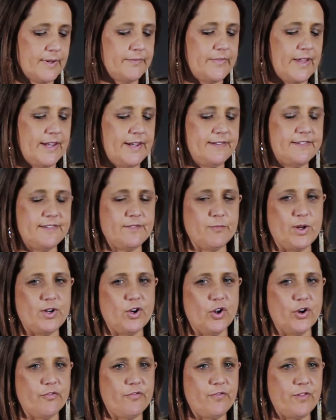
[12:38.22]
We're
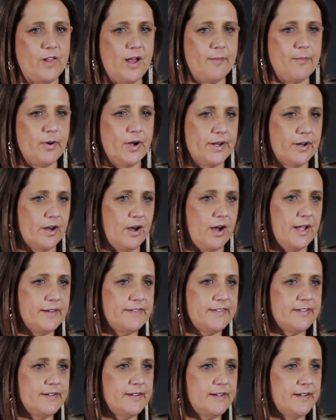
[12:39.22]
not a
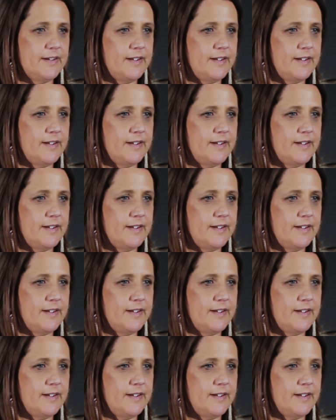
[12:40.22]
fly-by-night.